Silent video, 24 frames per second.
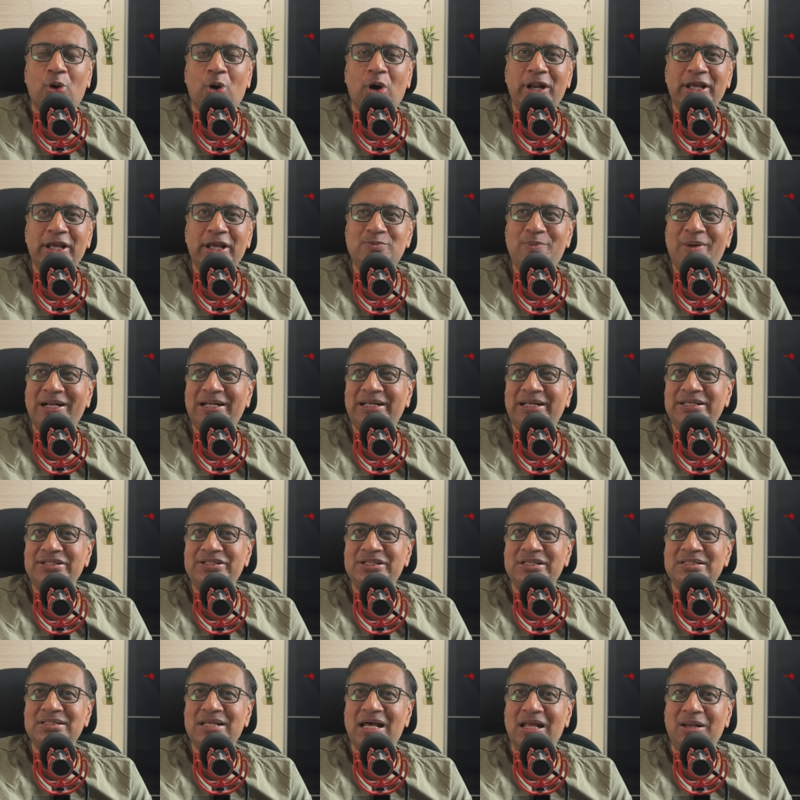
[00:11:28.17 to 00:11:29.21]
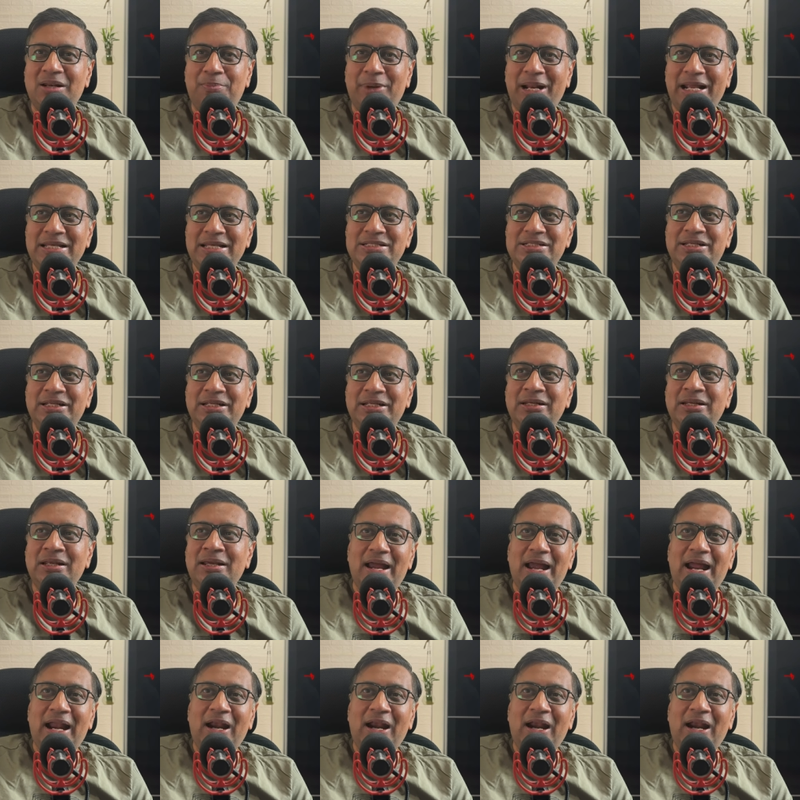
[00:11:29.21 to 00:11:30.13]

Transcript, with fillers: or expectations are priced in